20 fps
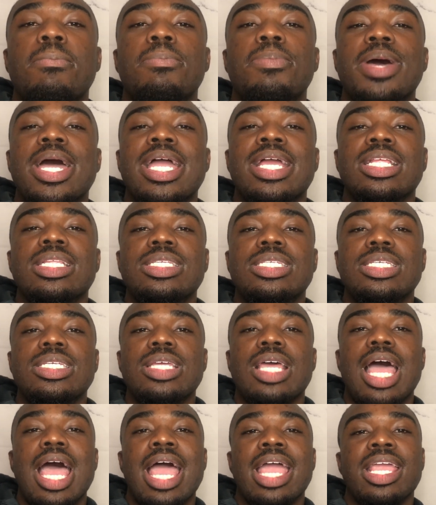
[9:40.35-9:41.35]
but
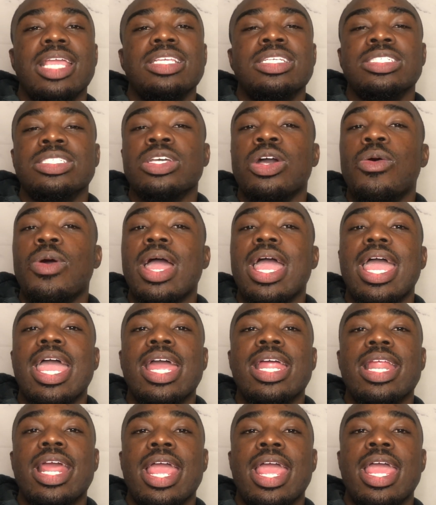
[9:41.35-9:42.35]
I can just go
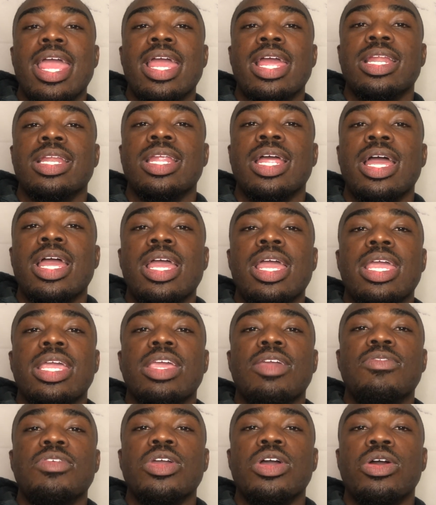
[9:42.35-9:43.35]
ahead and
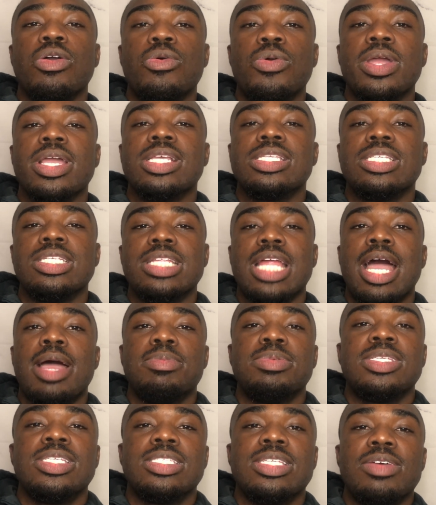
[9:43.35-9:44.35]
give you a quick
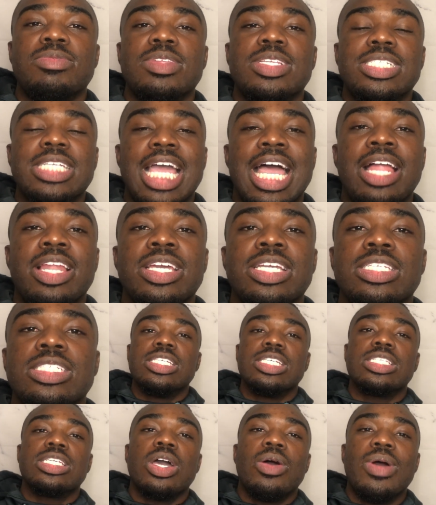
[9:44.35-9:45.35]
synopsis of the challenge.
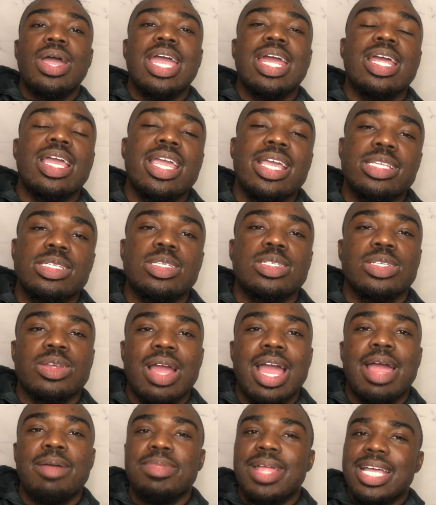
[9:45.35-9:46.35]
Just go ahead and hit
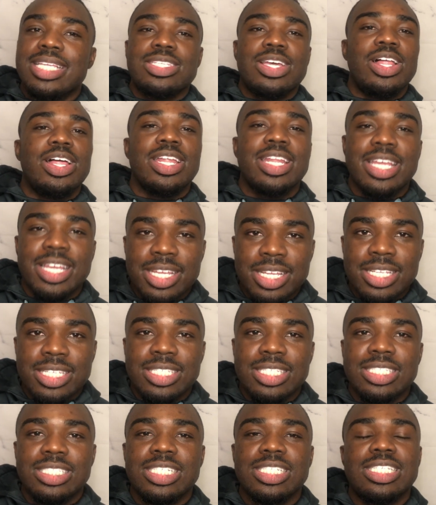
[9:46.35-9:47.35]
subscribe. That's all it
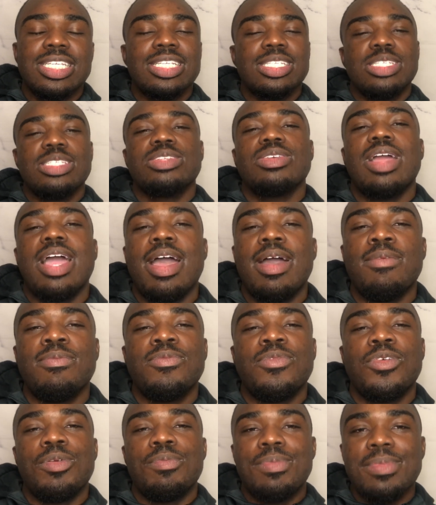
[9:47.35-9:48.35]
is. Just hit subscribe
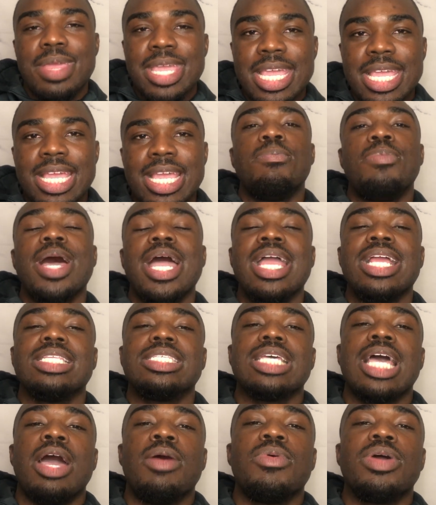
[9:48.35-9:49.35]
for me. But
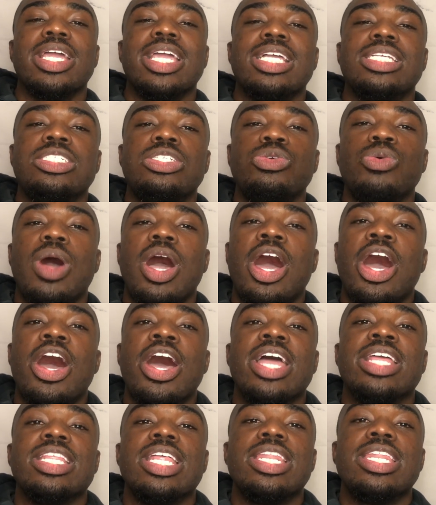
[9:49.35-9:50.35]
I will catch you
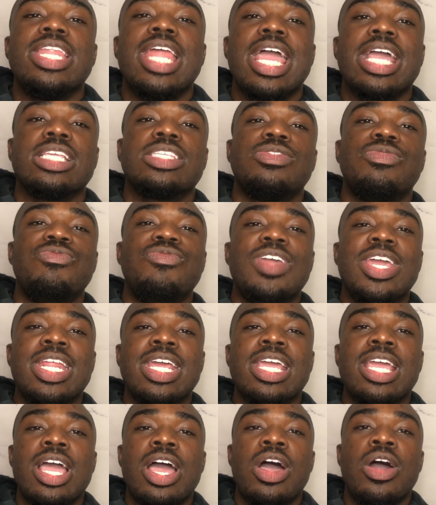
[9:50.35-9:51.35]
all in the next
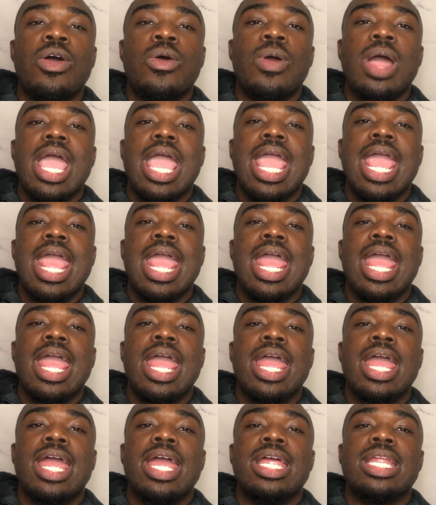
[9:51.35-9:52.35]
video,
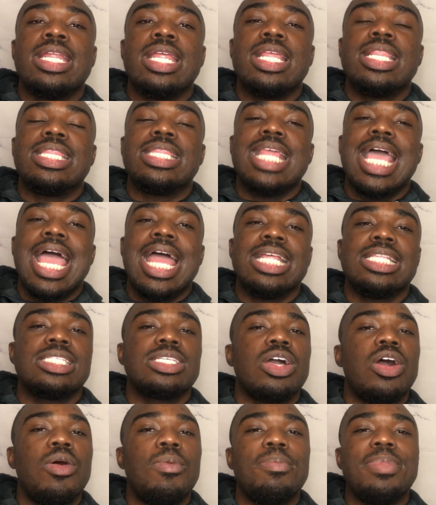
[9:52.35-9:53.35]
and that's
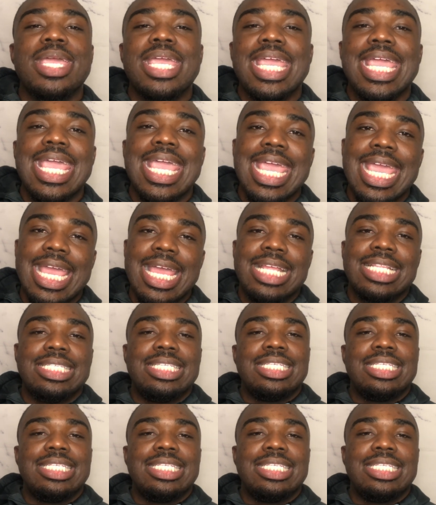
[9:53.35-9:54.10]
gonna be it.